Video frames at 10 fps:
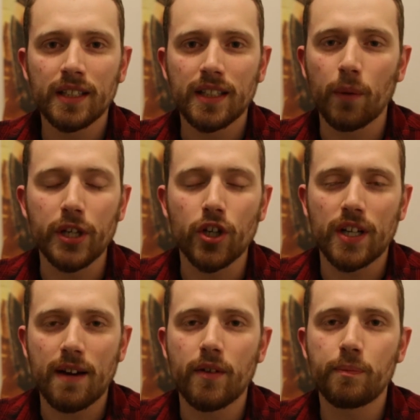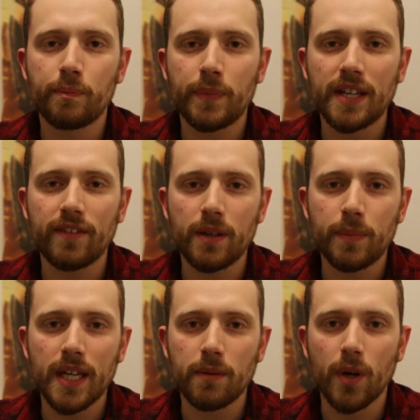a
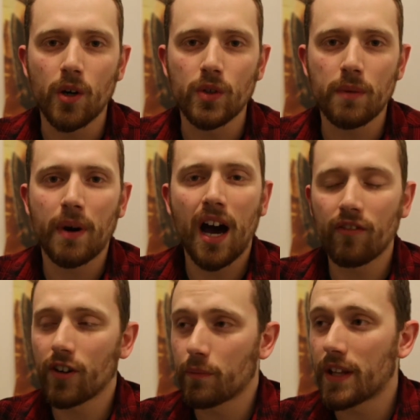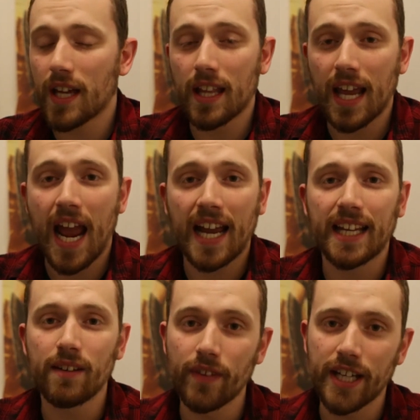PvP mode apart from the
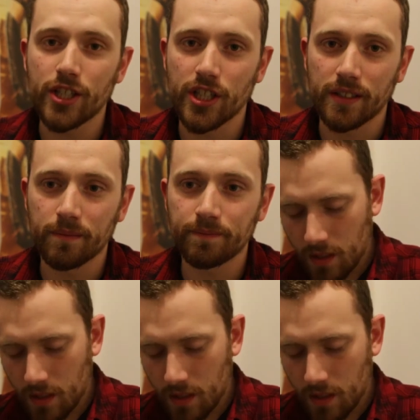hacking invasion.